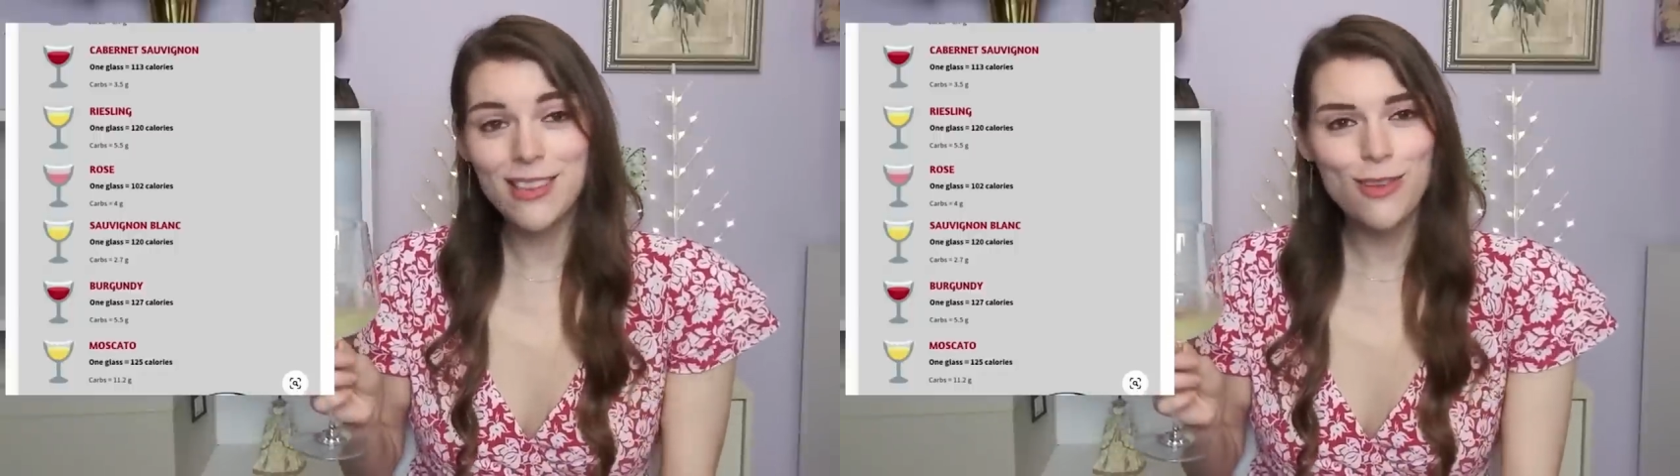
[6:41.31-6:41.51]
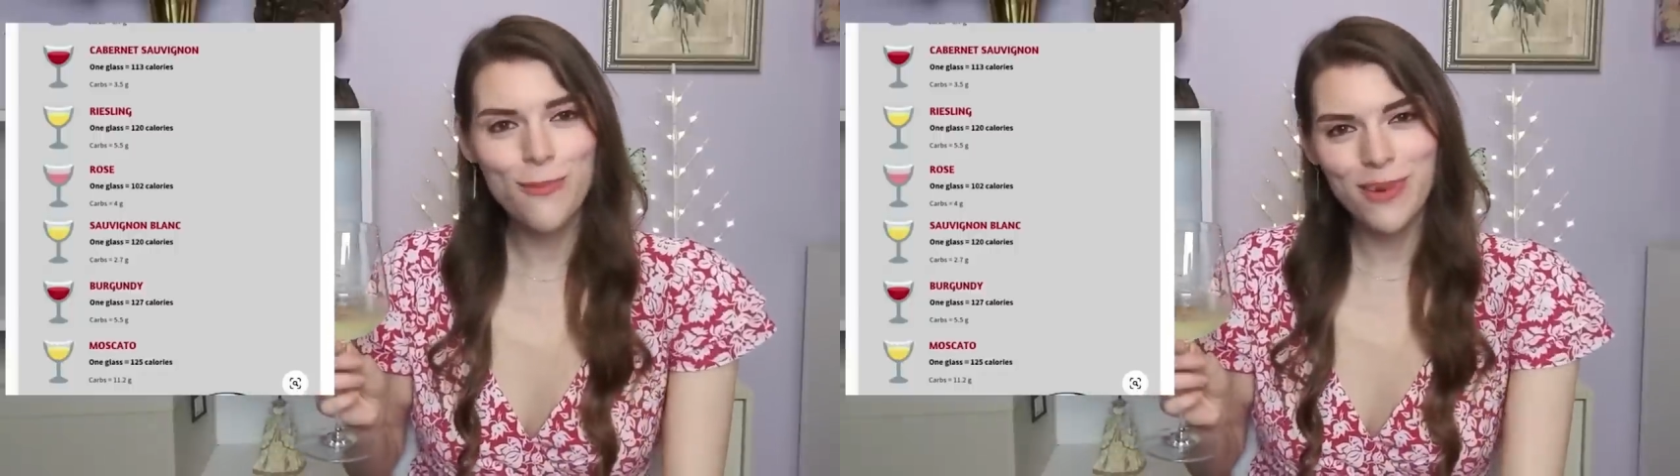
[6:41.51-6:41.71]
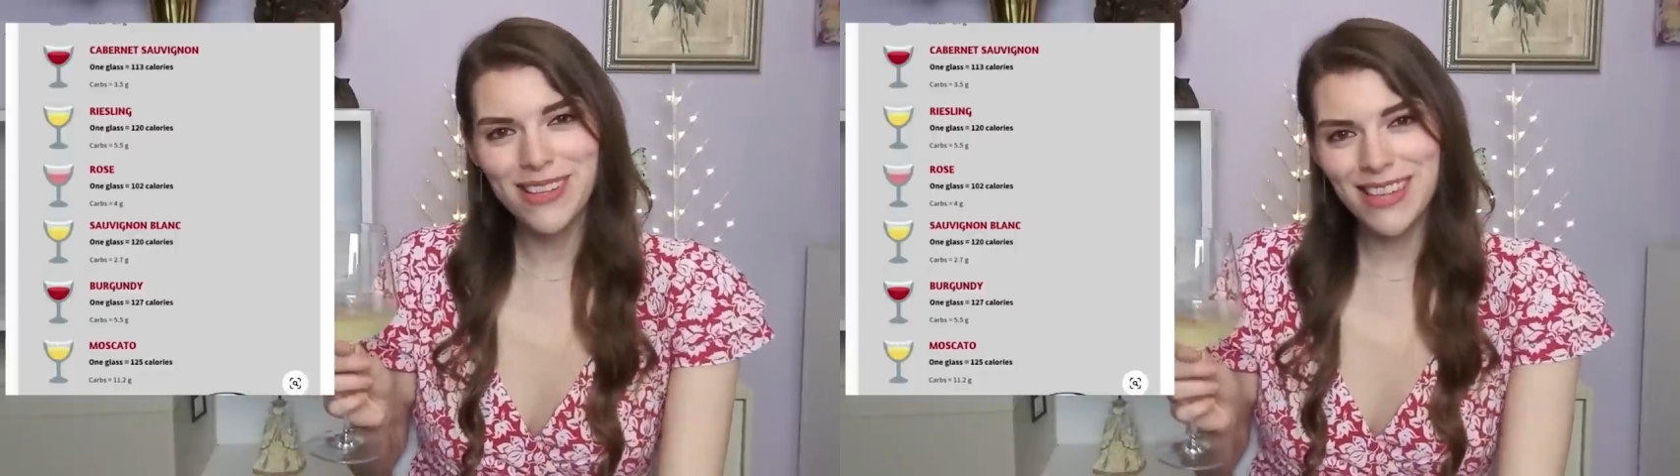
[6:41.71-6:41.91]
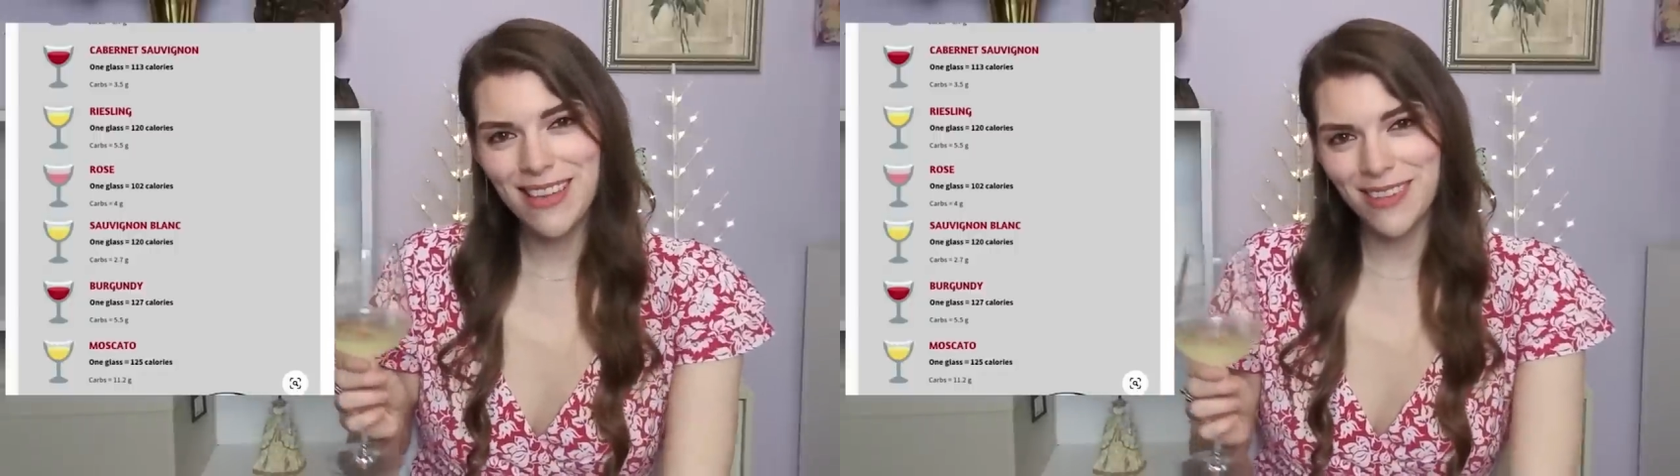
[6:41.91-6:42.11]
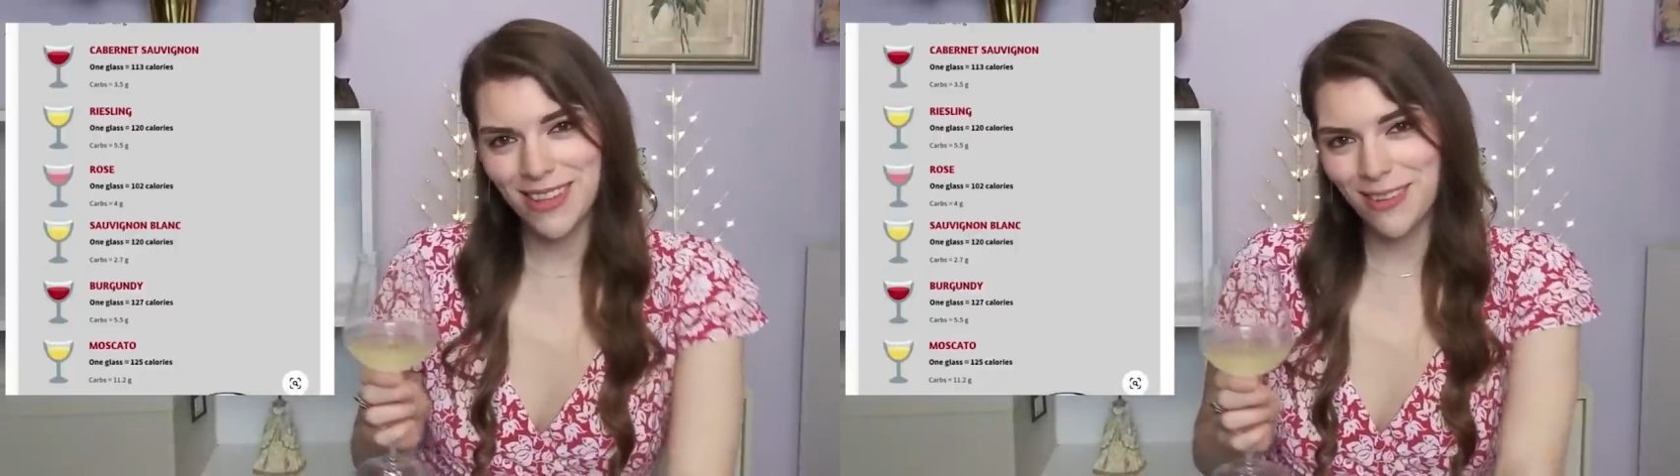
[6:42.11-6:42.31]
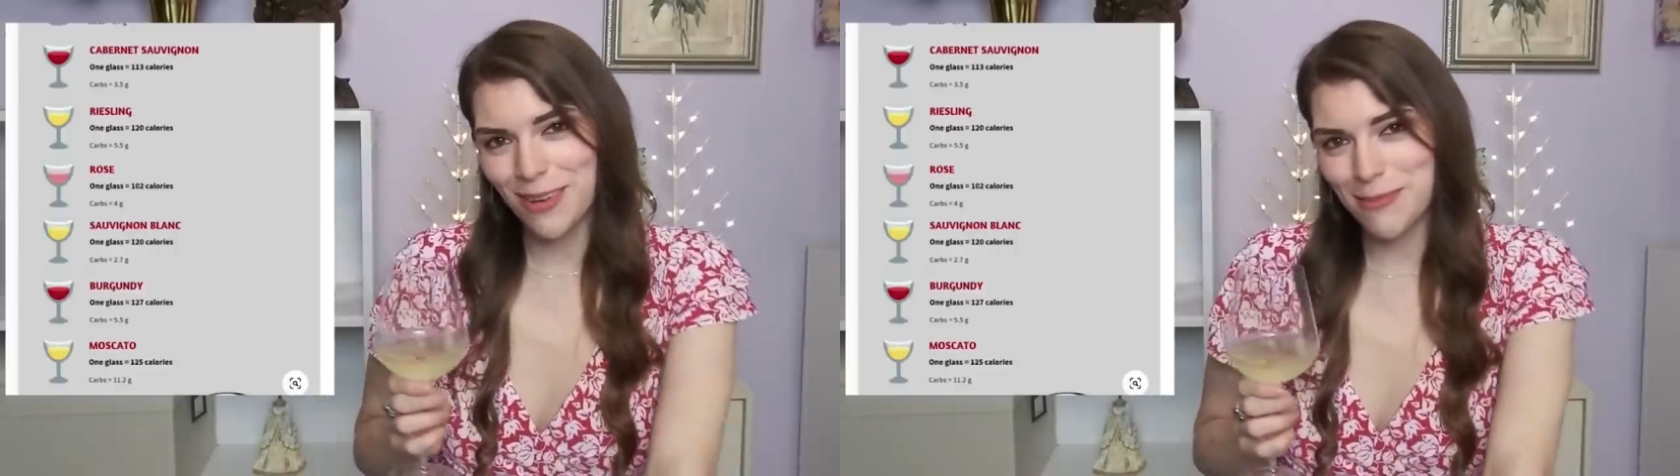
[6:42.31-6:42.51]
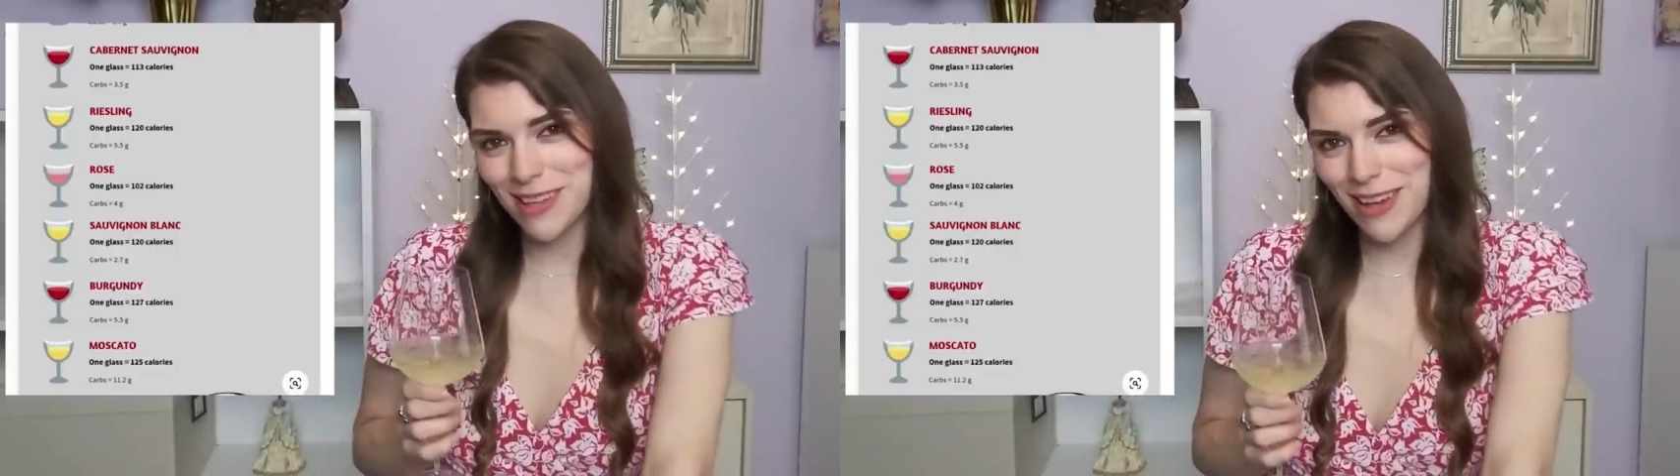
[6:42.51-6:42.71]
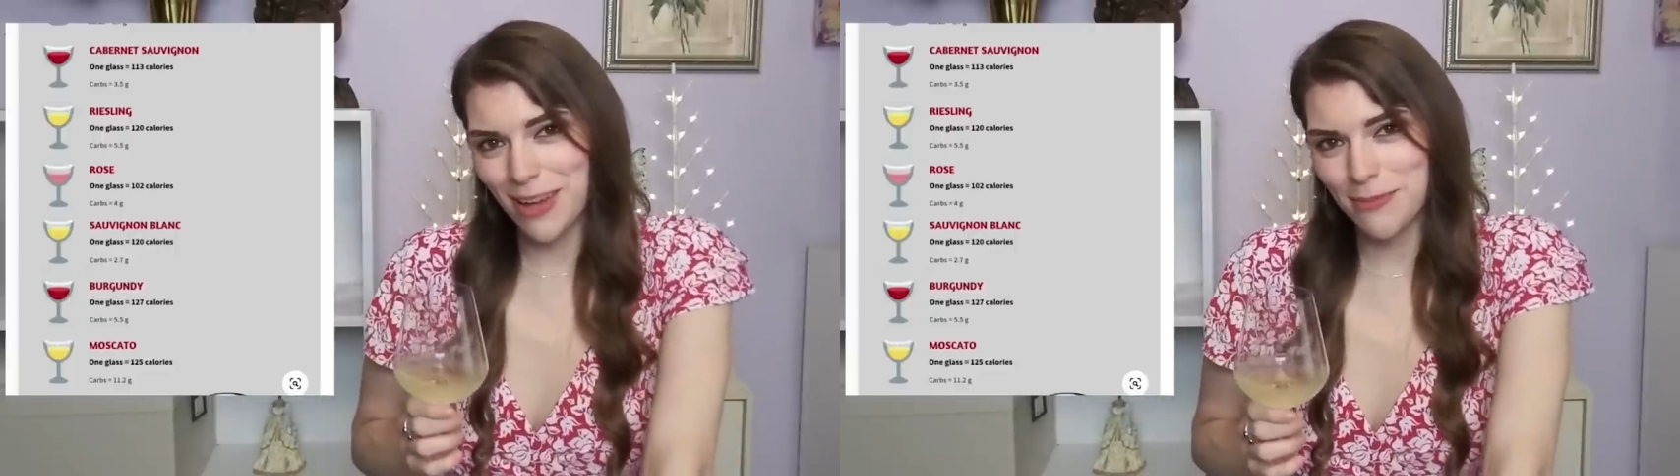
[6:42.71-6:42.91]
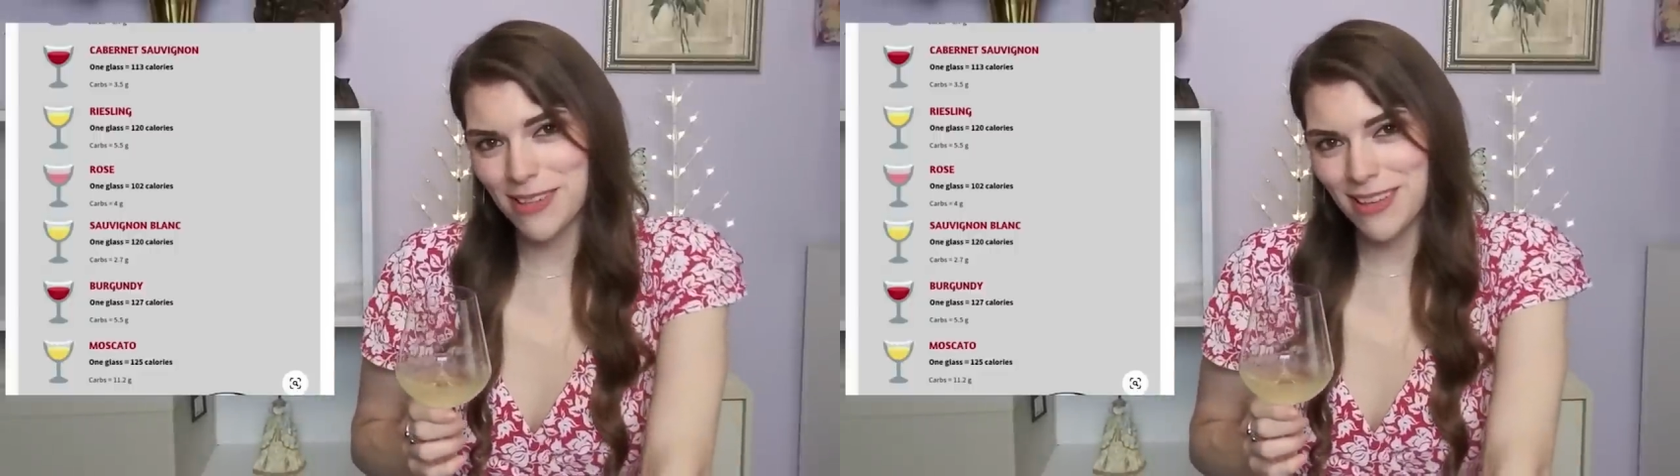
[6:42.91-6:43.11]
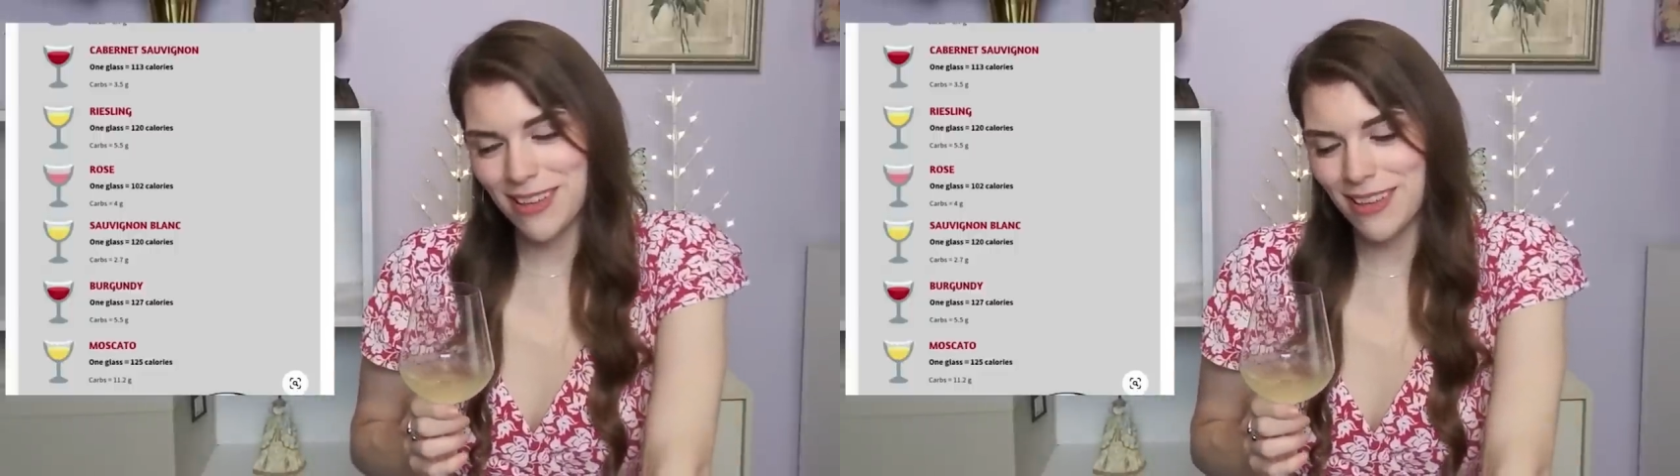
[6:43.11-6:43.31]
2.7 grams of carbs.
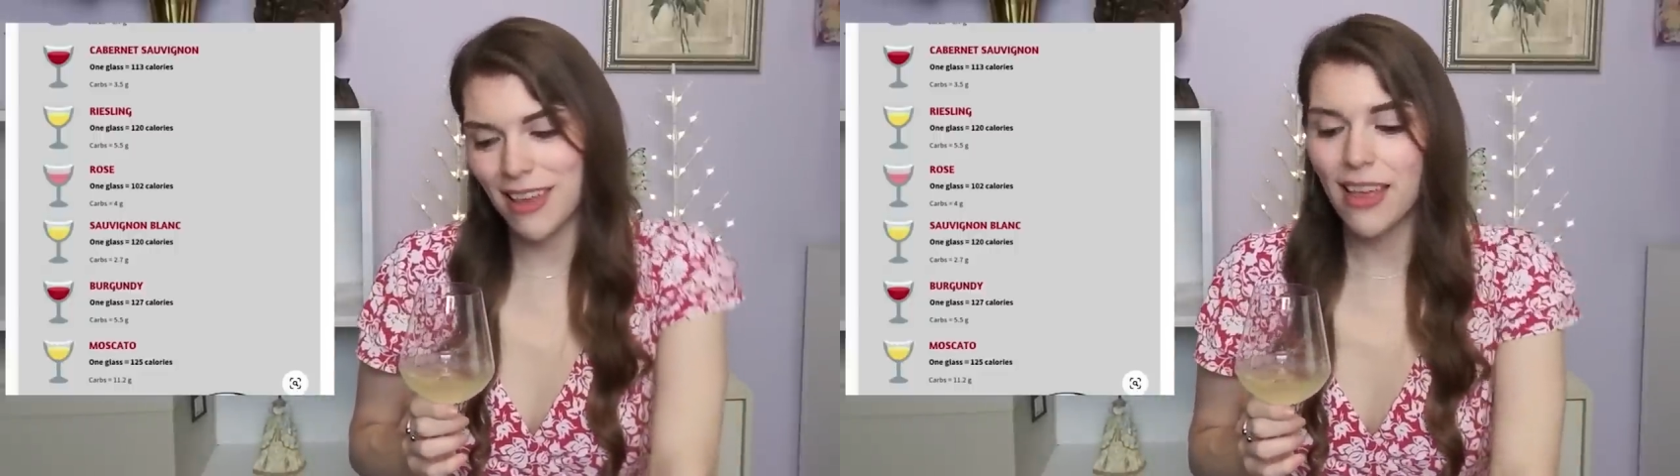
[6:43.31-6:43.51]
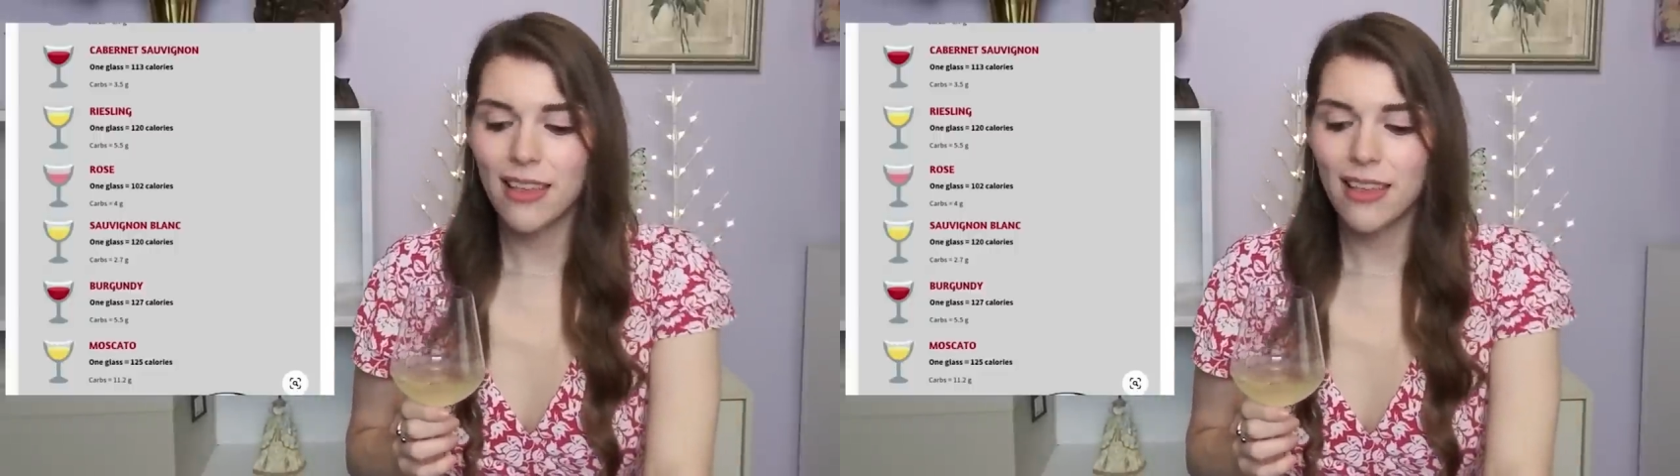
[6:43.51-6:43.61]
Uh-uh.